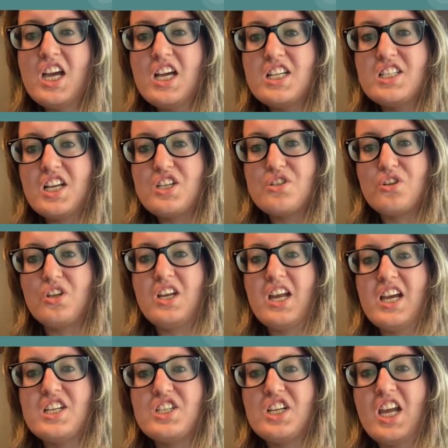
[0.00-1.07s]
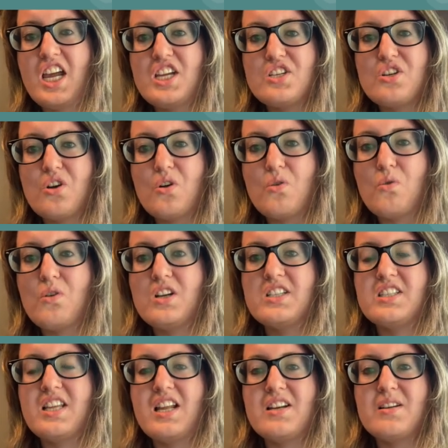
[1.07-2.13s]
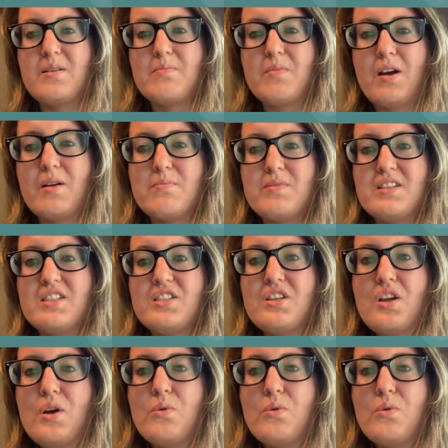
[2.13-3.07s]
essentially educational or aesthetic in purpose,